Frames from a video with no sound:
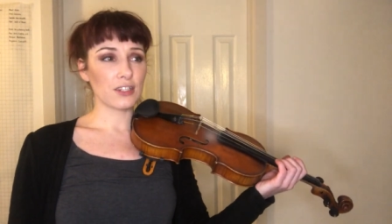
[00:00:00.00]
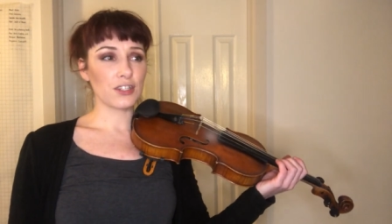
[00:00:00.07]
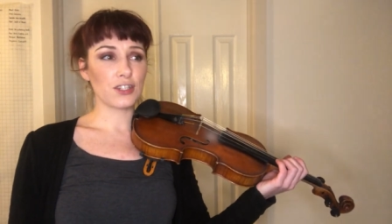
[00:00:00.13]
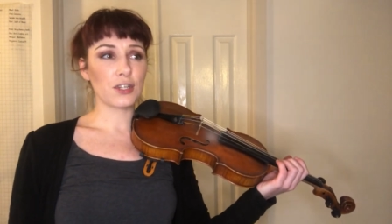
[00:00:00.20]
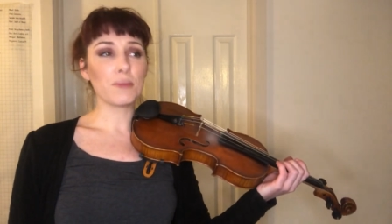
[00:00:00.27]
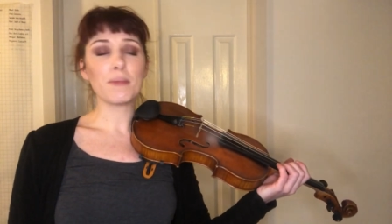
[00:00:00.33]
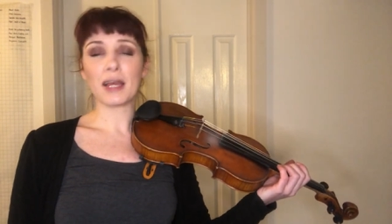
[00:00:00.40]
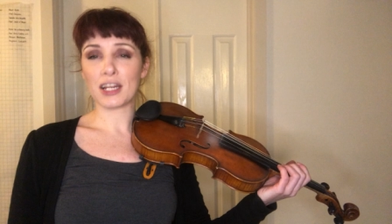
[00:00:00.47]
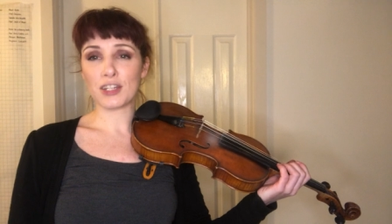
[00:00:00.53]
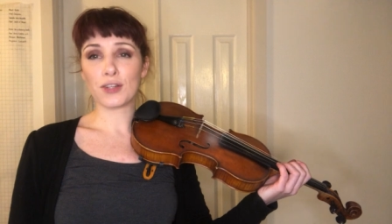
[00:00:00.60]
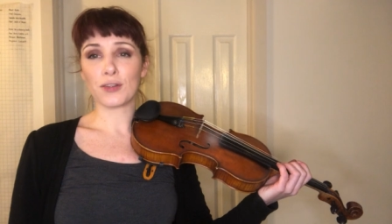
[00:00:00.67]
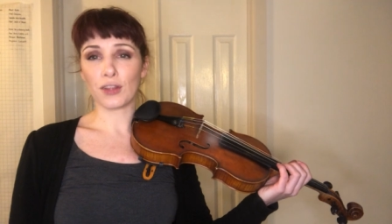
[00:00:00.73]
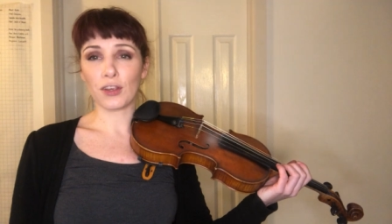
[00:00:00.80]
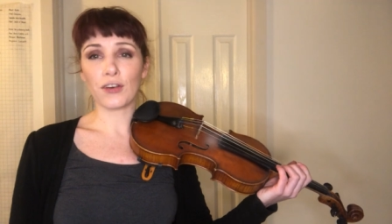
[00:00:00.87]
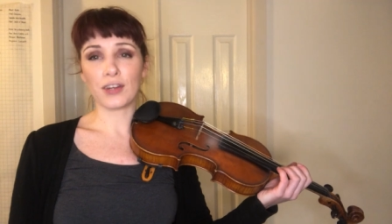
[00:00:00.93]
to make
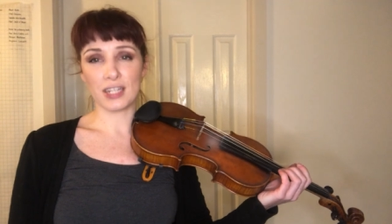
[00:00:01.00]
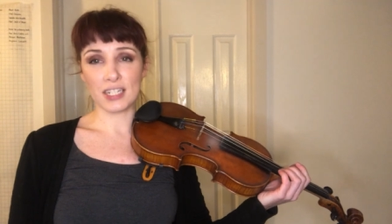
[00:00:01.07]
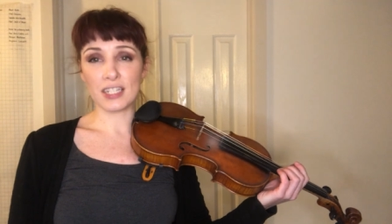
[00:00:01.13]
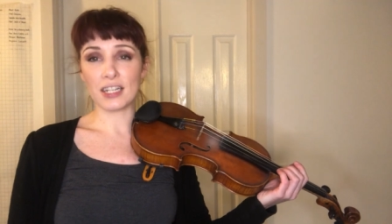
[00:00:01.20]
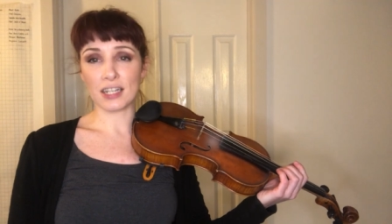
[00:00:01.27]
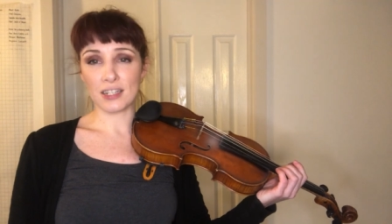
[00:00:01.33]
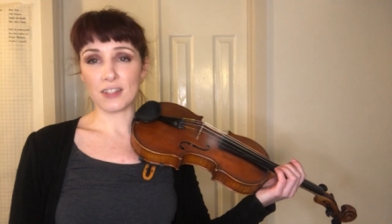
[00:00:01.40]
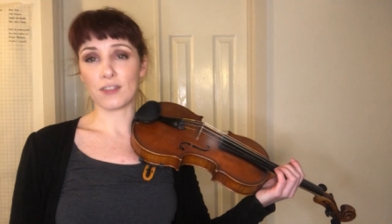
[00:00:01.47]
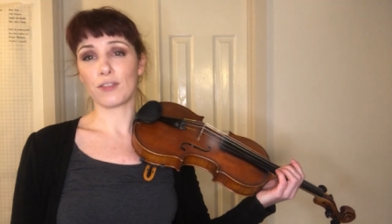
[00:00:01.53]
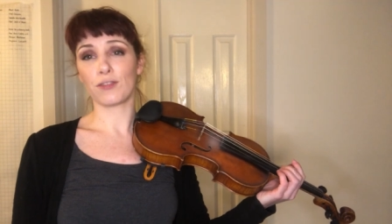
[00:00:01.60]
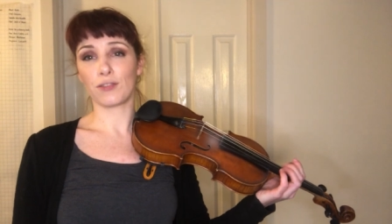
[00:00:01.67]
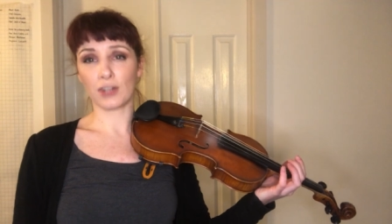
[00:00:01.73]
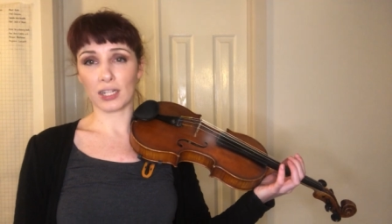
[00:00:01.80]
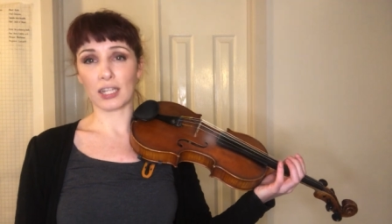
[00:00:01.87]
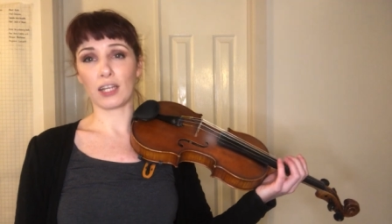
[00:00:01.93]
sure that your intonation's
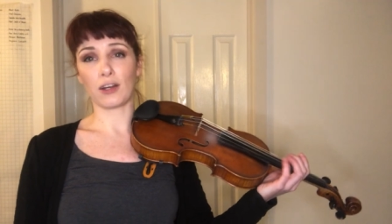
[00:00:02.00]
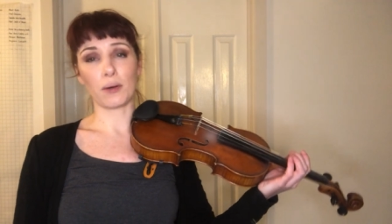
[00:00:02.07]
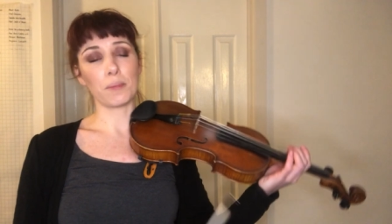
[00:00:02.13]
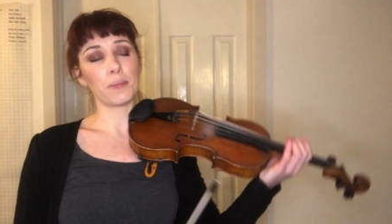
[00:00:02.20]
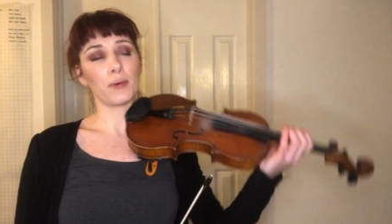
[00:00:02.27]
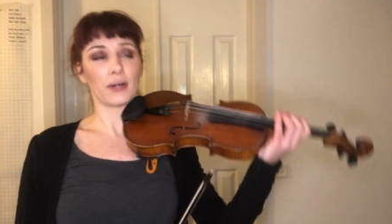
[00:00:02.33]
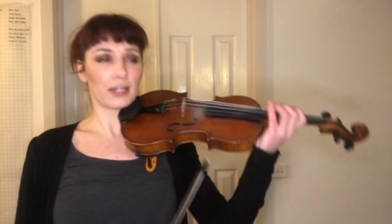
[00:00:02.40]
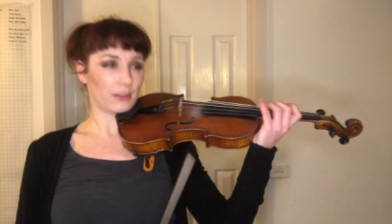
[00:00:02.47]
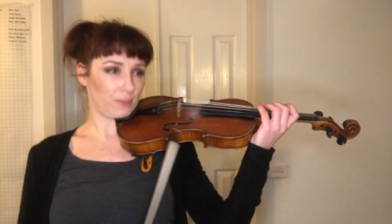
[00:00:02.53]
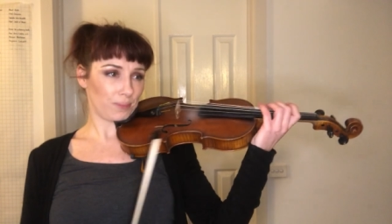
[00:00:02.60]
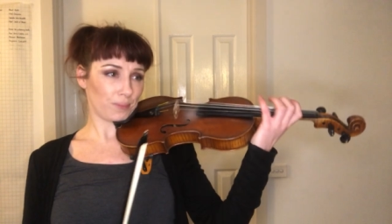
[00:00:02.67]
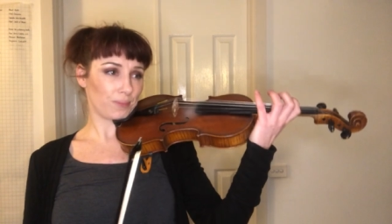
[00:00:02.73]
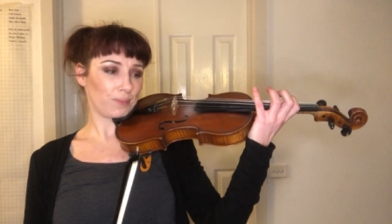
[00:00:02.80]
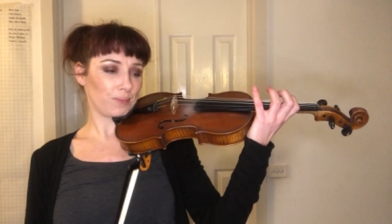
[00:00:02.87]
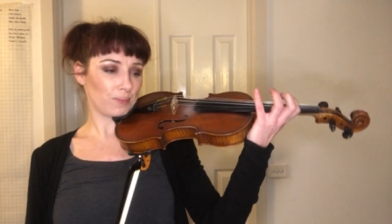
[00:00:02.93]
really on point.
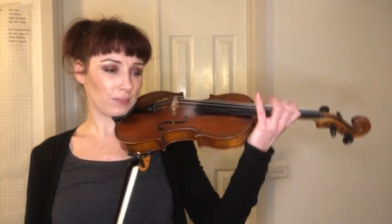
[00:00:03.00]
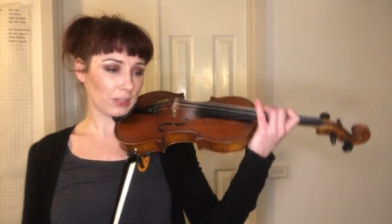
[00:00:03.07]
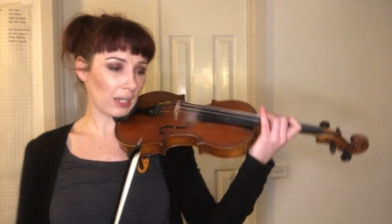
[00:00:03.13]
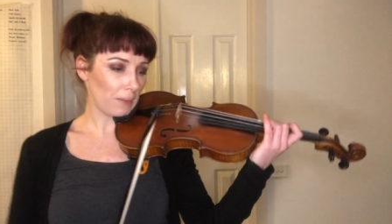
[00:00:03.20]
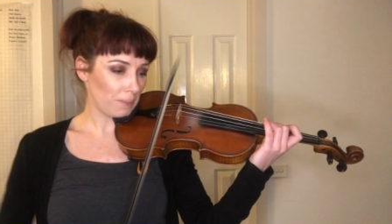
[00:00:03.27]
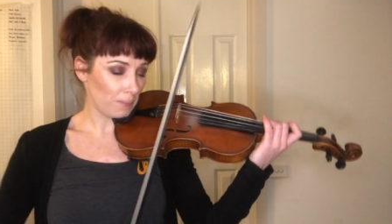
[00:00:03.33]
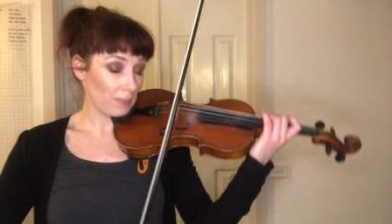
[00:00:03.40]
Okay.